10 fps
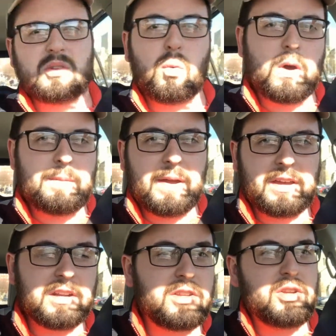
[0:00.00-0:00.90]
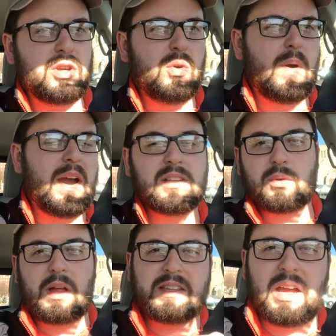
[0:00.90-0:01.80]
So what am I gonna do, you ask?
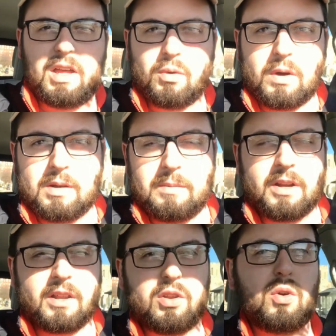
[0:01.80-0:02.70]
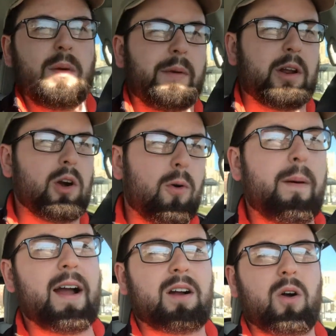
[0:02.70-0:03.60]
Well, I tell you what I'm gonna do. I'm gonna go
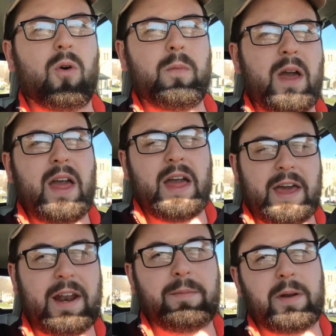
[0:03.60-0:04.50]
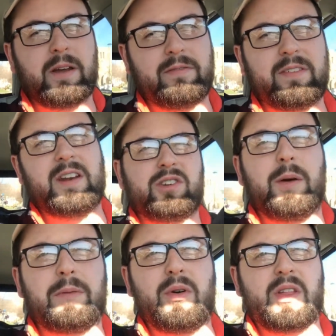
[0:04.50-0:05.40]
back home and I'm gonna finish
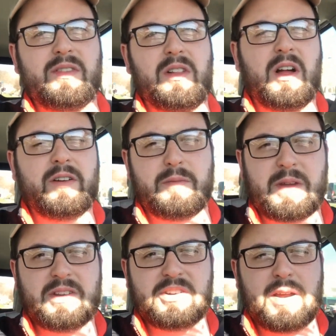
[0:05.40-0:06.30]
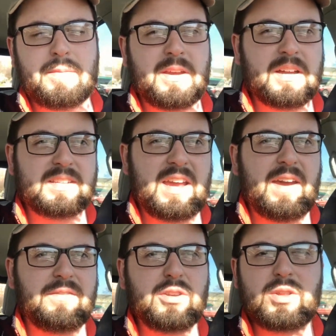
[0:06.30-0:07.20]
uploading the vlog from yesterday because I
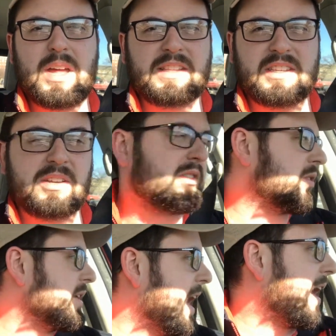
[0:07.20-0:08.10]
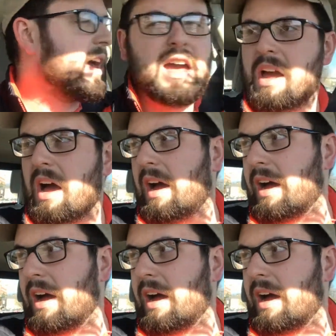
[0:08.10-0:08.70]
have to do that still, so yay. Uh,